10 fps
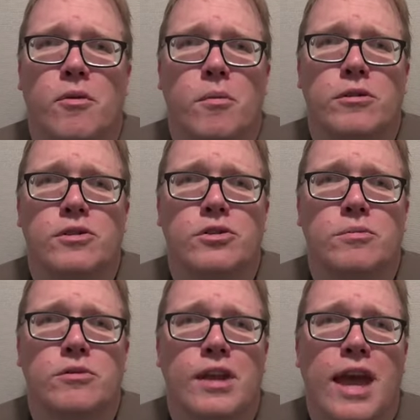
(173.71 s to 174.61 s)
of emotion they're
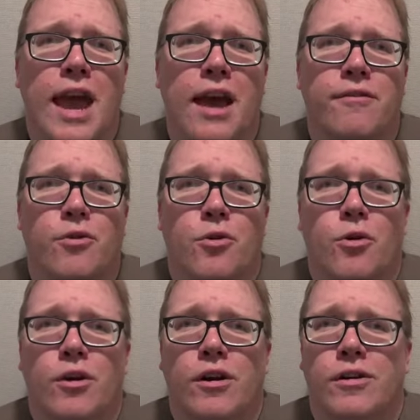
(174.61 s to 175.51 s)
supposed to have
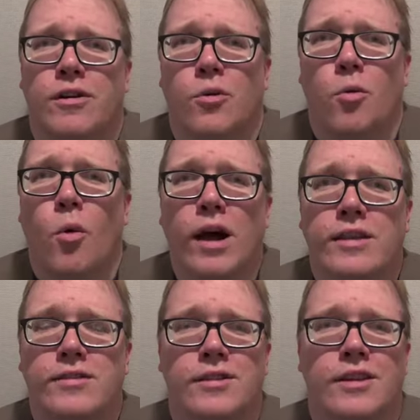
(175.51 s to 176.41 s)
or
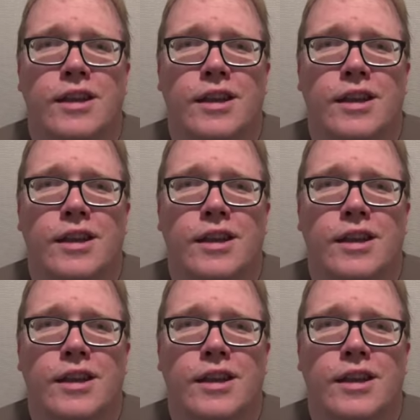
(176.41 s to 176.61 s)
what.